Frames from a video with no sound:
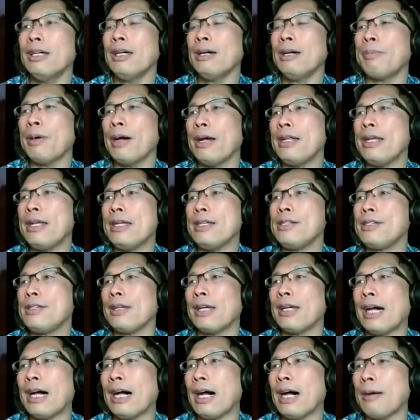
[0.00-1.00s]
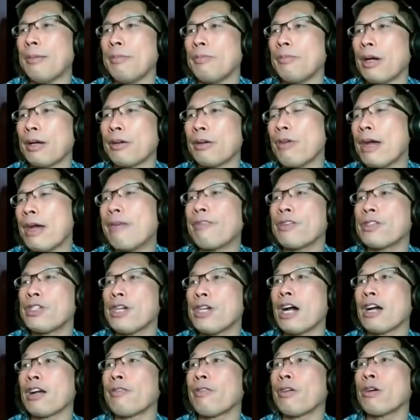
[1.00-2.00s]
But he's um, a great
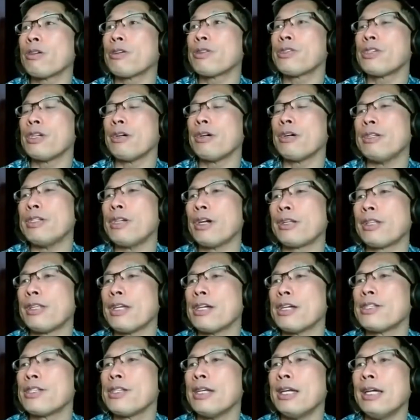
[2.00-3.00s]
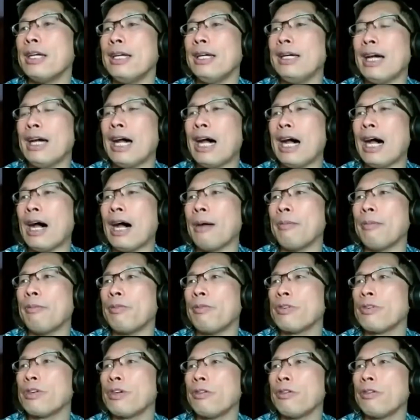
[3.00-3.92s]
photographer, so he took this um,